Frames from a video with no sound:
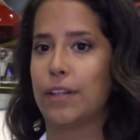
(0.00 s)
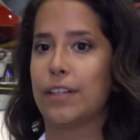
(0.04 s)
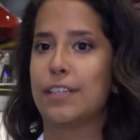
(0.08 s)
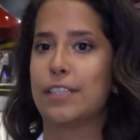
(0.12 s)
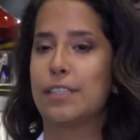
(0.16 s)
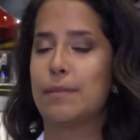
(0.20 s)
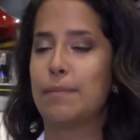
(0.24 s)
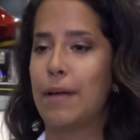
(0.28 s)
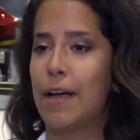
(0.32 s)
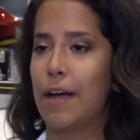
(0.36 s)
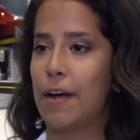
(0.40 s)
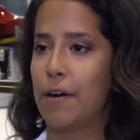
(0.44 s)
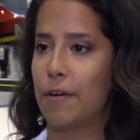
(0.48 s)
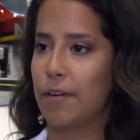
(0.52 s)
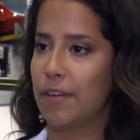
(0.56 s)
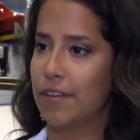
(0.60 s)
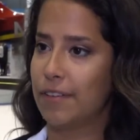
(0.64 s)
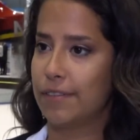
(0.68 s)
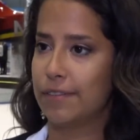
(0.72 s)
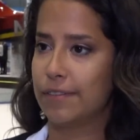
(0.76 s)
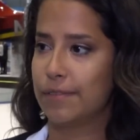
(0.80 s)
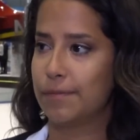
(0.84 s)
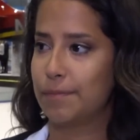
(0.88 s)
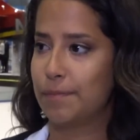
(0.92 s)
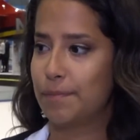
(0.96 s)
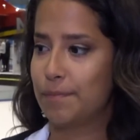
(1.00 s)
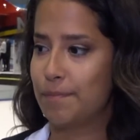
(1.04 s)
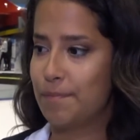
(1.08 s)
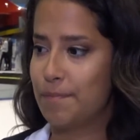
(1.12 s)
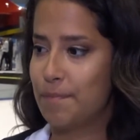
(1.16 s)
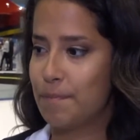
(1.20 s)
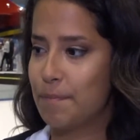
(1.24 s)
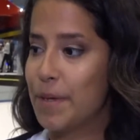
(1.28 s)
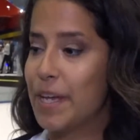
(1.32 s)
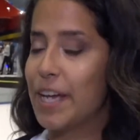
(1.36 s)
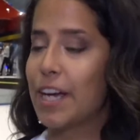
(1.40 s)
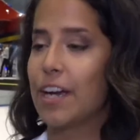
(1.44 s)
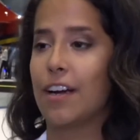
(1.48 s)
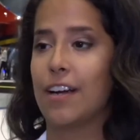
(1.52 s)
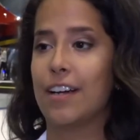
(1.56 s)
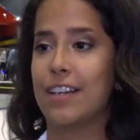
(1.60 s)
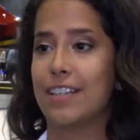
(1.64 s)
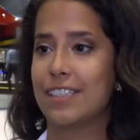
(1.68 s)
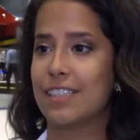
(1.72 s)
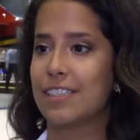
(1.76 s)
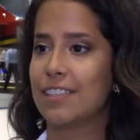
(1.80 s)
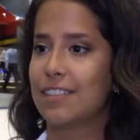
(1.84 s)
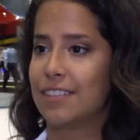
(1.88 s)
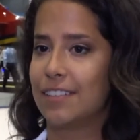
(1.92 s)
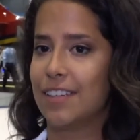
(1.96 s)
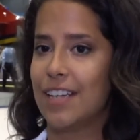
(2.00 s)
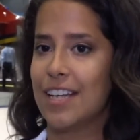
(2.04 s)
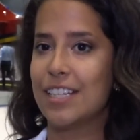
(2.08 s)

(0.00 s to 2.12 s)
It's about bigger. It's